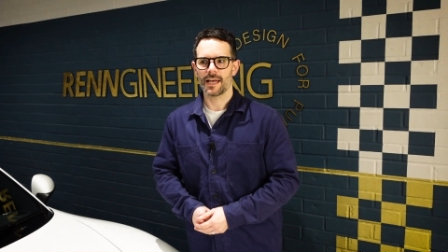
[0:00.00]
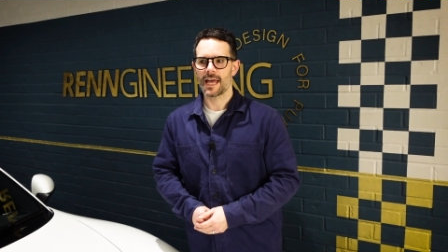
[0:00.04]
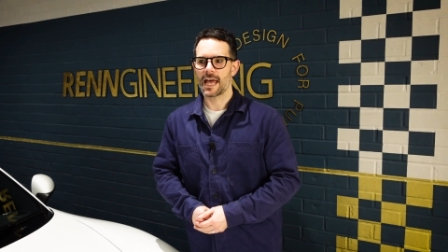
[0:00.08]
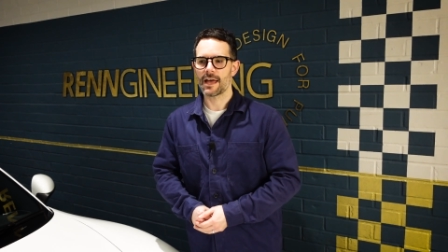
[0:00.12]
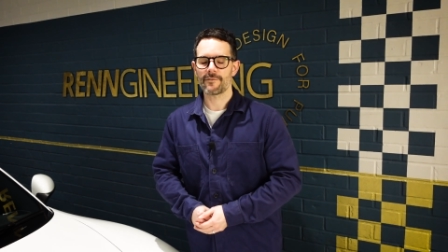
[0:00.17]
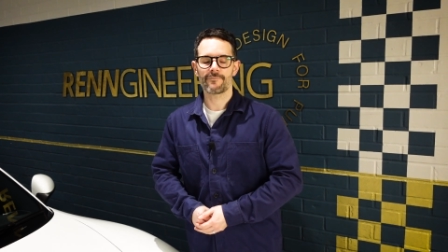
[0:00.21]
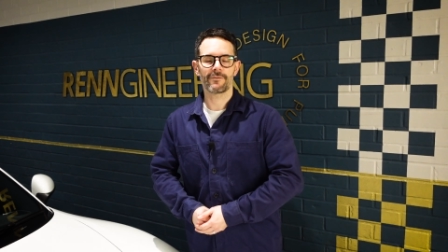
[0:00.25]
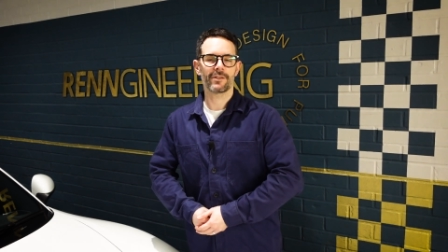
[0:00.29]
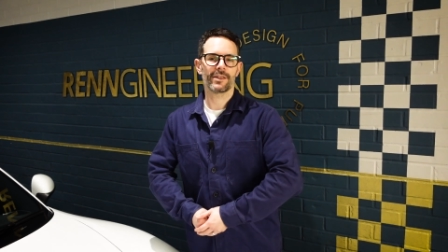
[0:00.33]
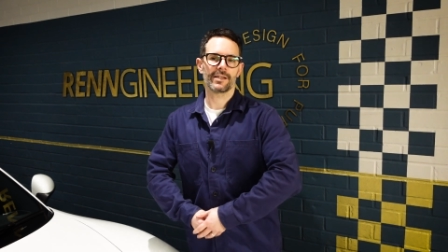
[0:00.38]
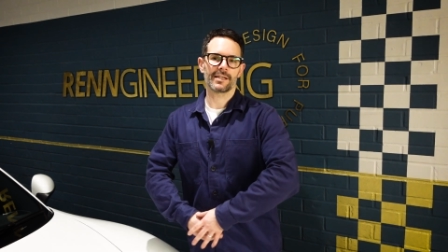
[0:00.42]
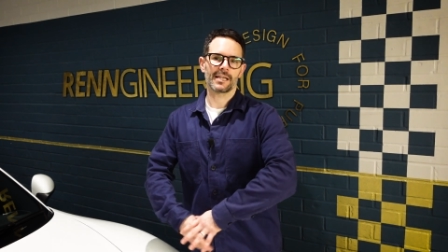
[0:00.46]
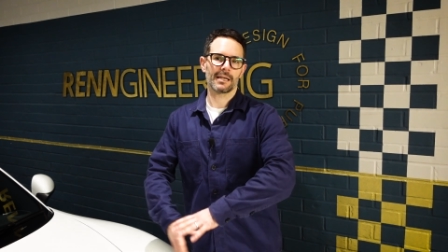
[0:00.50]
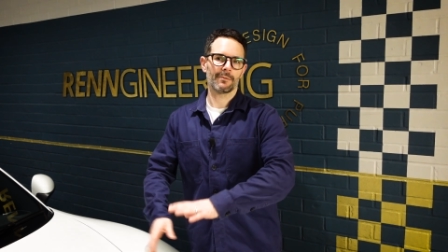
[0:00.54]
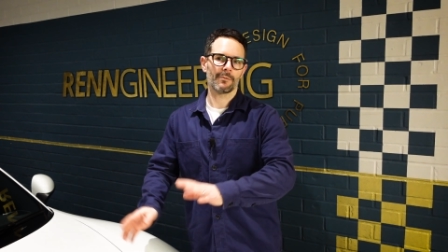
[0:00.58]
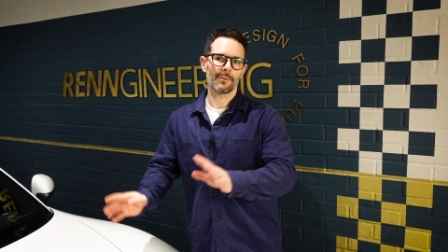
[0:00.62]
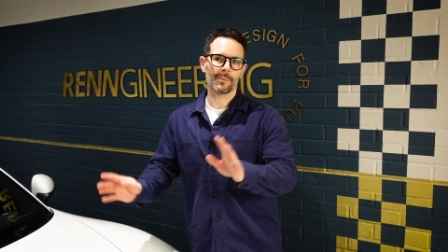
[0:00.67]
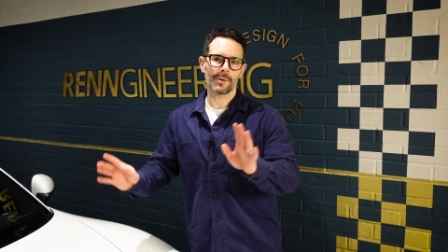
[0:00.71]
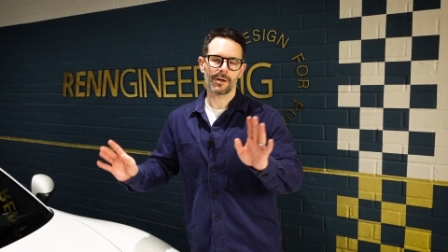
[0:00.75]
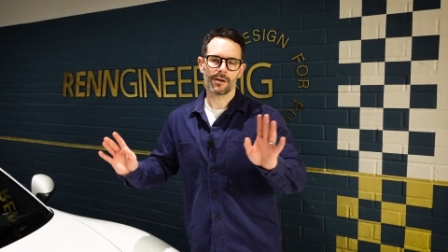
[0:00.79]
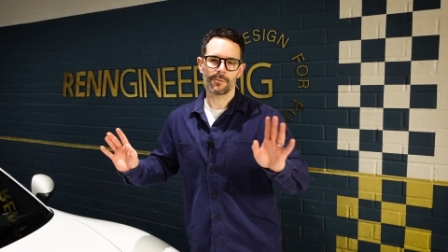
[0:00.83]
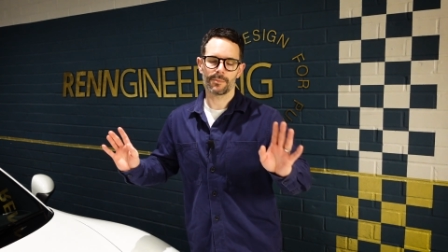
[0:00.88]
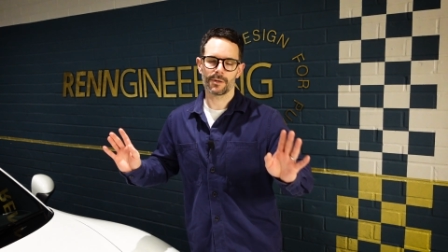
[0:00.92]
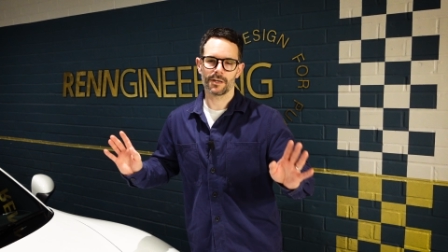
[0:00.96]
Everything came
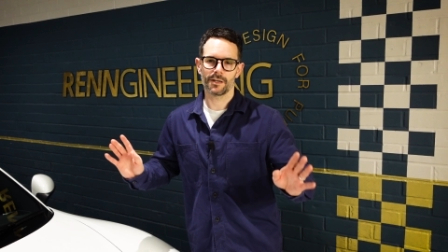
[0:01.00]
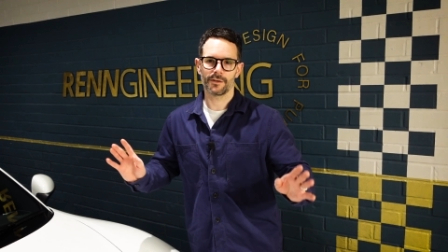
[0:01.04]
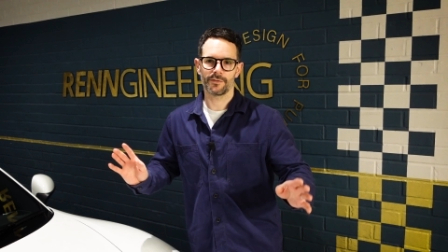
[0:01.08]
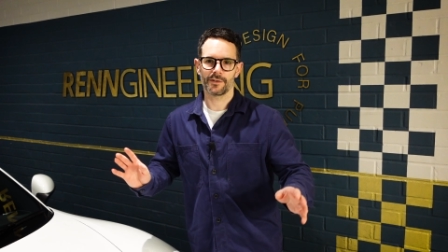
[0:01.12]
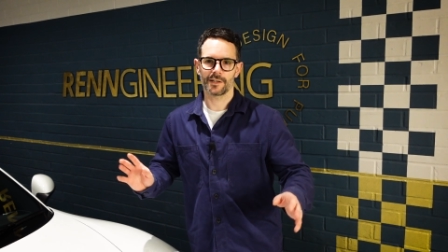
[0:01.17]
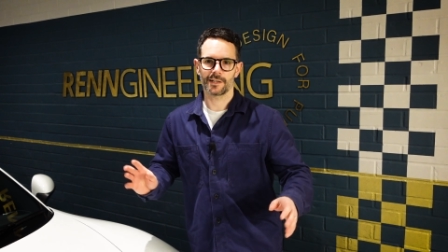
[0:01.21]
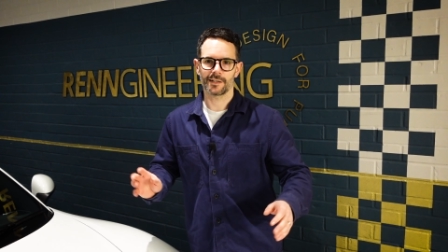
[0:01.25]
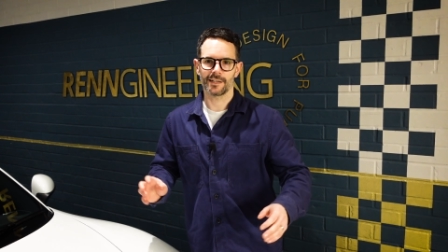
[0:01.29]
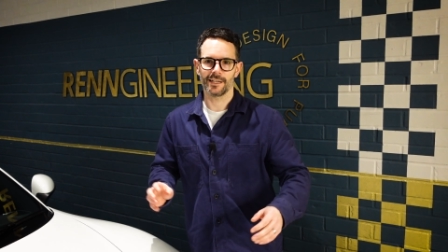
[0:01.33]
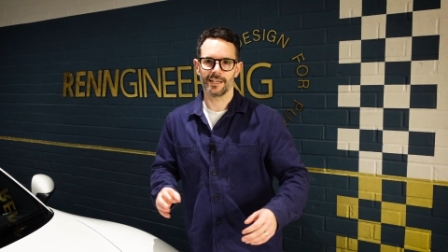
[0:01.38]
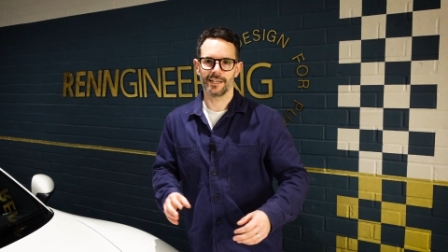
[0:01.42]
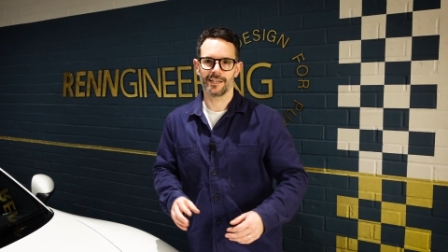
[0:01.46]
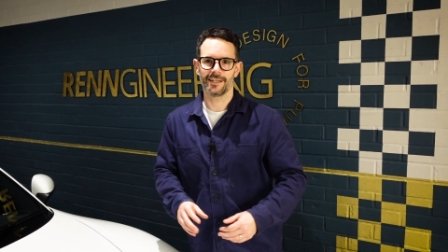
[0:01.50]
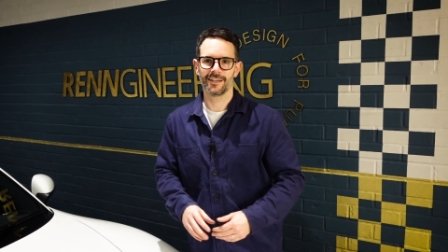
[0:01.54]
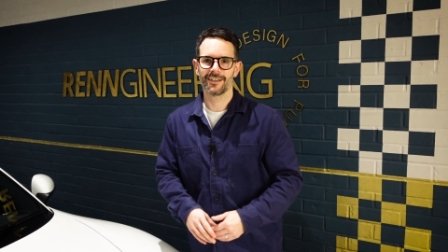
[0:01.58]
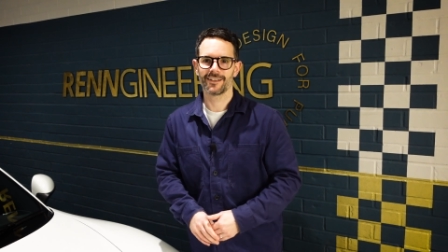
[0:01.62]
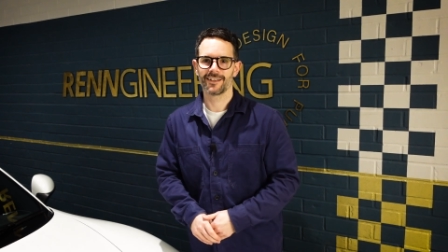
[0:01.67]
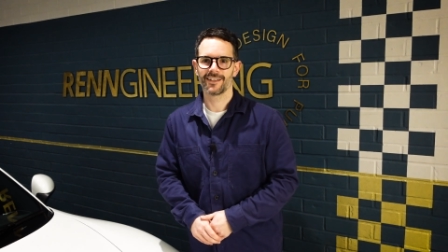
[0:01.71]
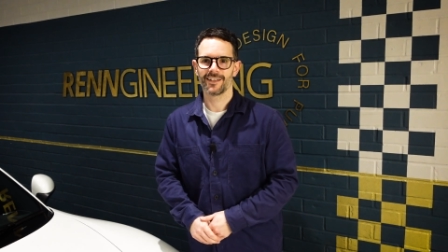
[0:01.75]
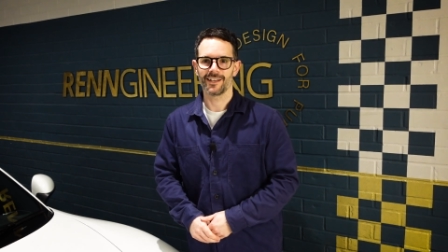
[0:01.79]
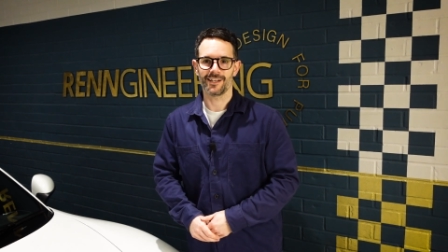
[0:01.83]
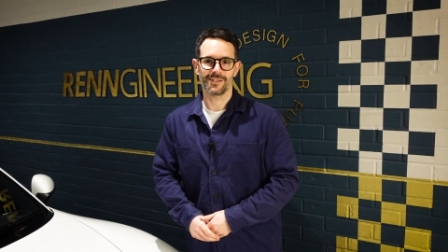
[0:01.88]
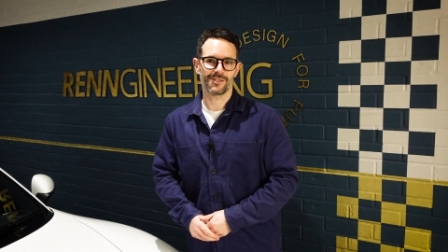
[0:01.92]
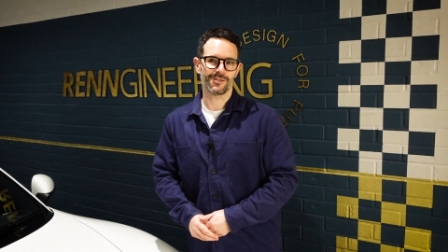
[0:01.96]
apart perfectly.
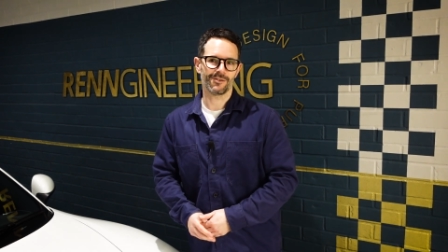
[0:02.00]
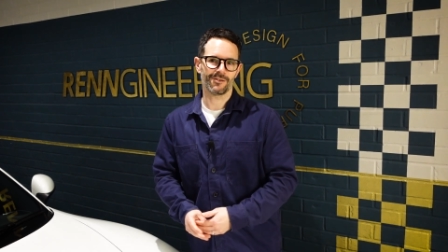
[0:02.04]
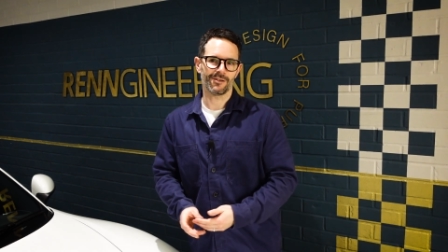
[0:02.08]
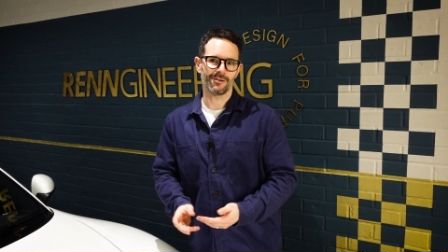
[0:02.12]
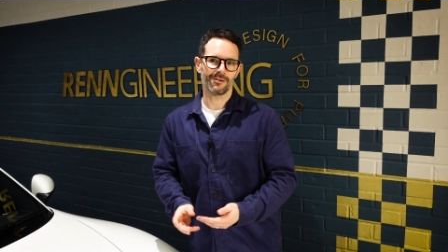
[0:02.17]
As you